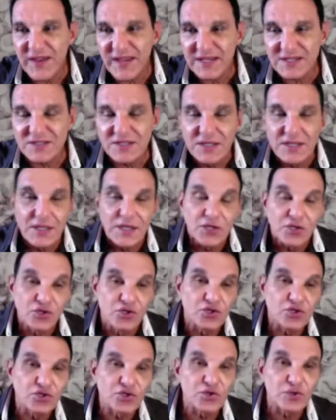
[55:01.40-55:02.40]
fact,
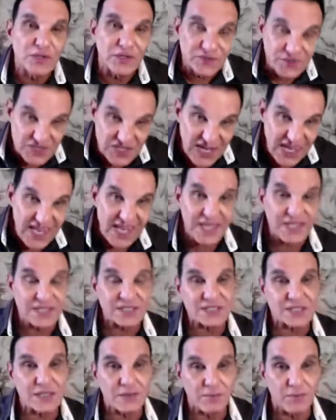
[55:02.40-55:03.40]
you should tag
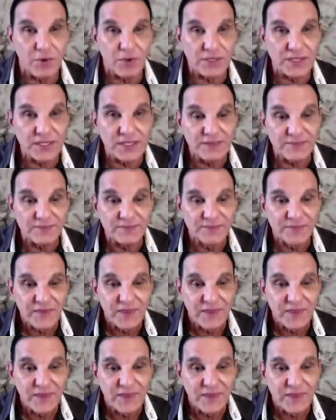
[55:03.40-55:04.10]
somebody,